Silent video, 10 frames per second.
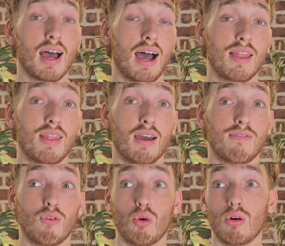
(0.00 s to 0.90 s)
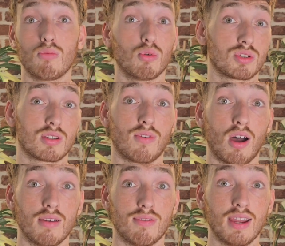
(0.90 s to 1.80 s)
and therefore will
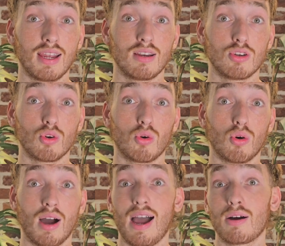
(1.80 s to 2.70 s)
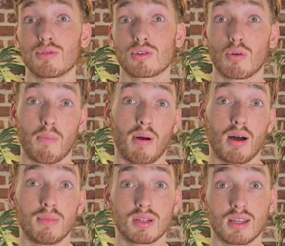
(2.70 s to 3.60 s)
survive in your house or
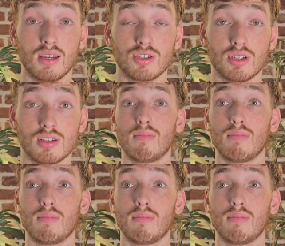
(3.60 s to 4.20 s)
apartment condition.